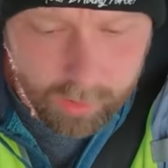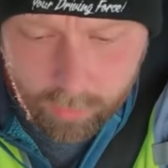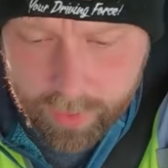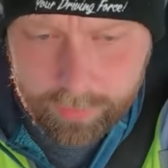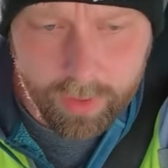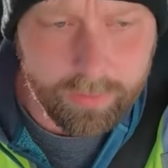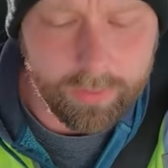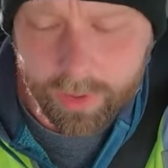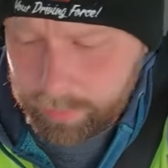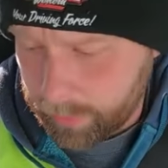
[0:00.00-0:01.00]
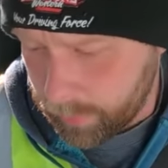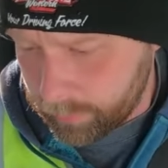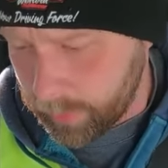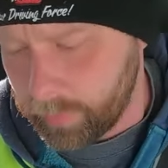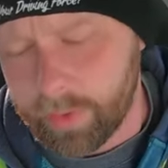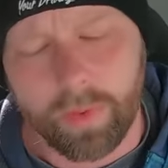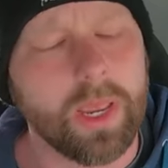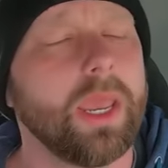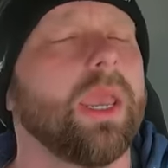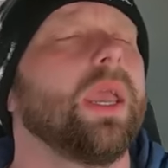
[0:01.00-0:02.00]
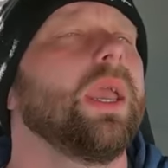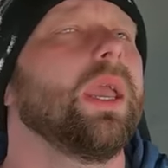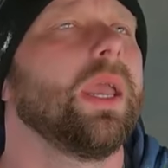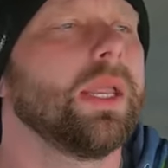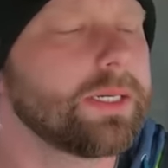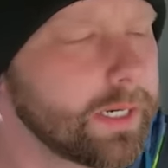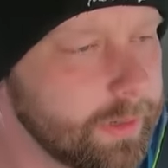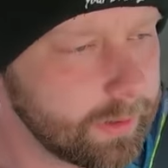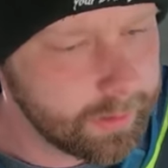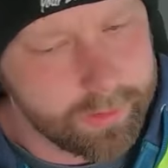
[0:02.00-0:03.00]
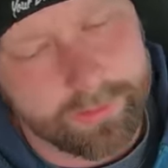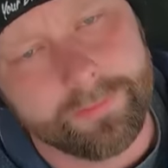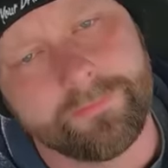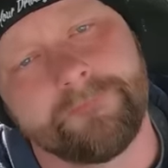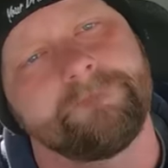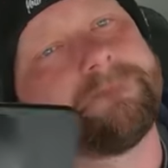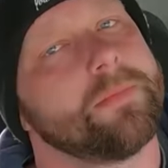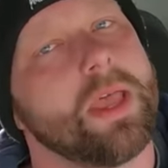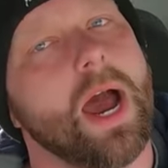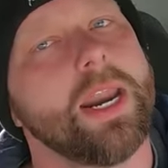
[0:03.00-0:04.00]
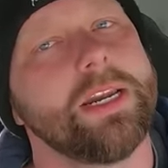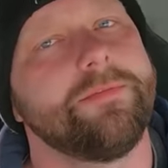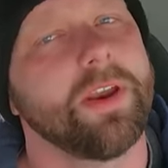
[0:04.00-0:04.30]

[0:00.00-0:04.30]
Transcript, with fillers: Oh, wait, wait, wait, wait, wait, wait, wait, wait, wait. I need to